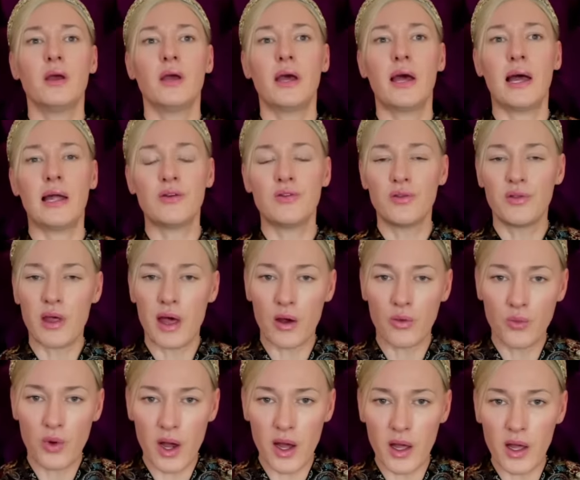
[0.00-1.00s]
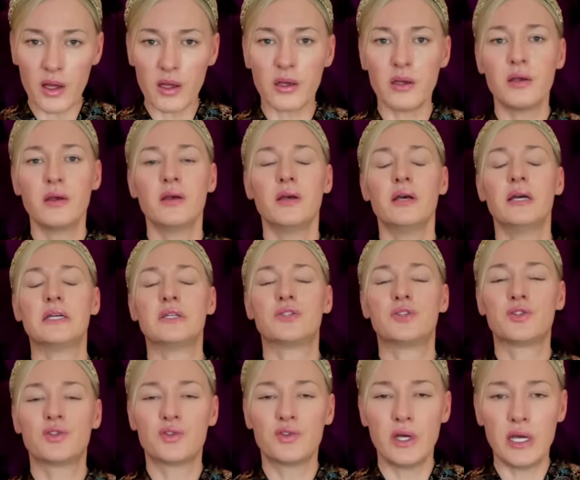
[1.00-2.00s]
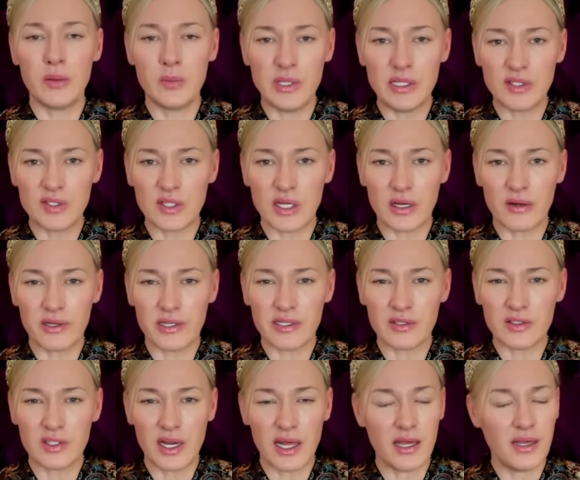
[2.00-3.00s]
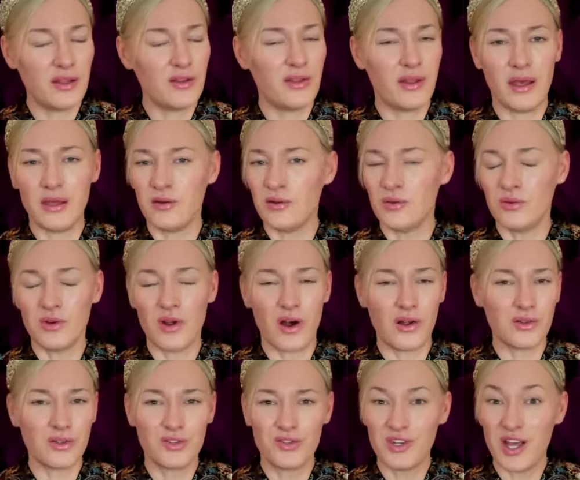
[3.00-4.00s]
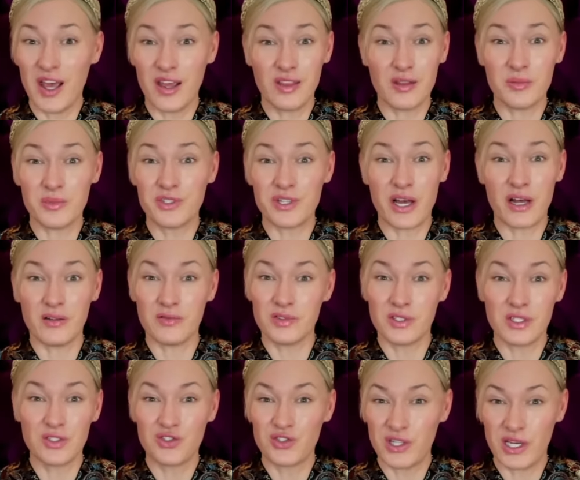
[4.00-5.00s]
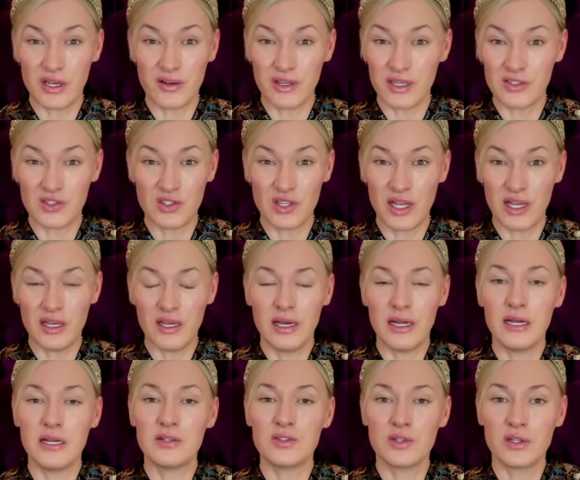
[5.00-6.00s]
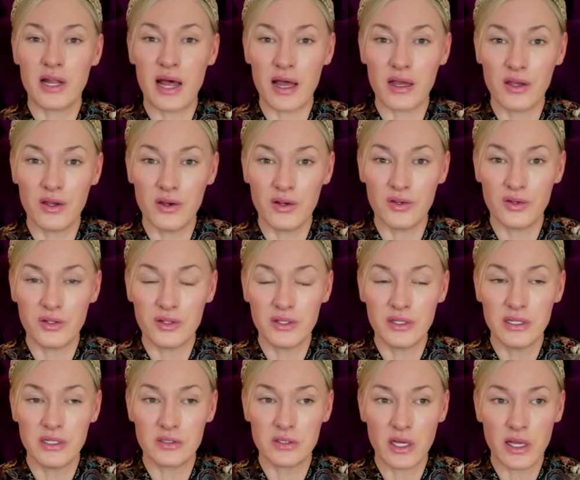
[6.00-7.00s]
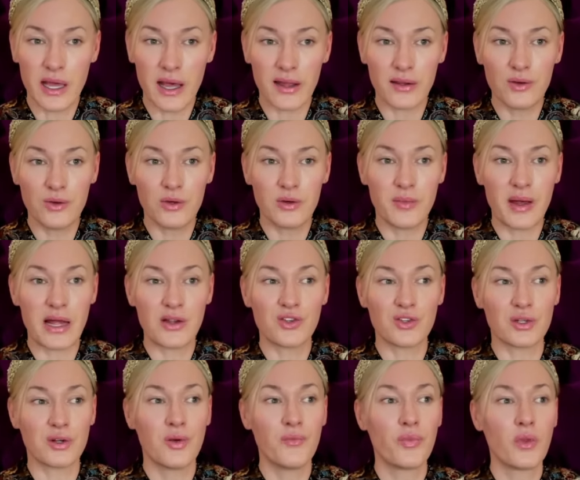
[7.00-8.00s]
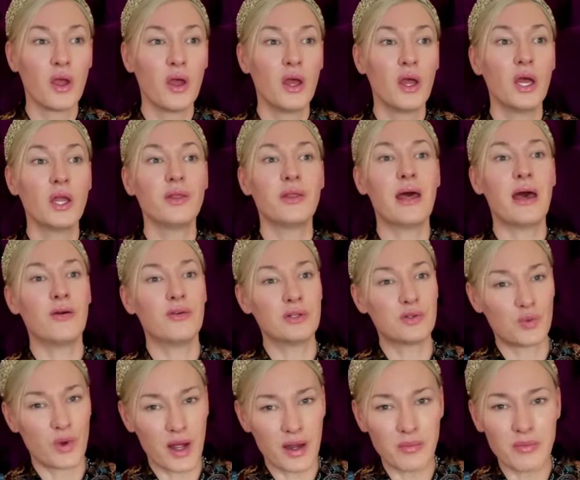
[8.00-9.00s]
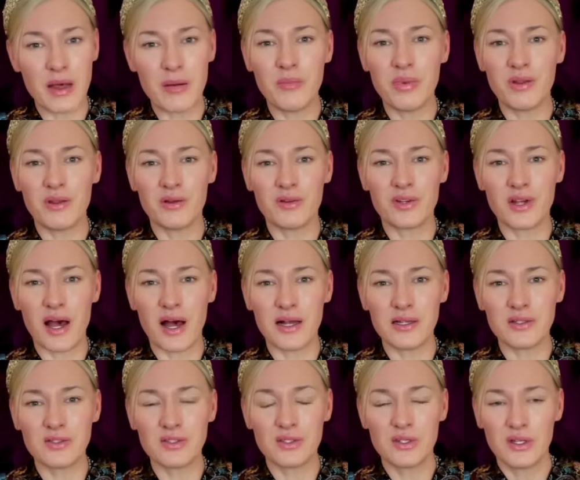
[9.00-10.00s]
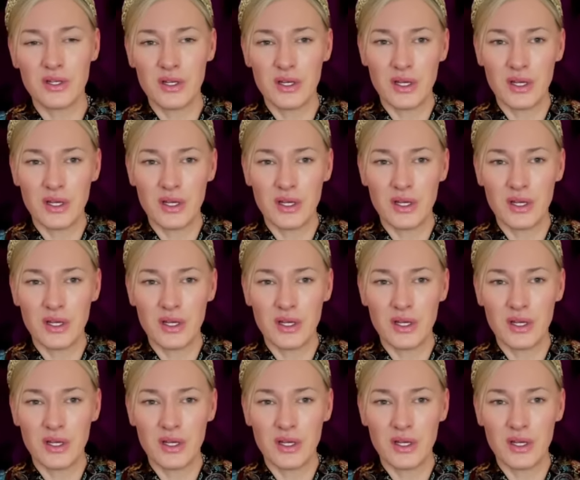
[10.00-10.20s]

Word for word: and their work extremely seriously. They do not take themselves seriously. And isn't that good? Isn't, can you imagine? There is one member that does,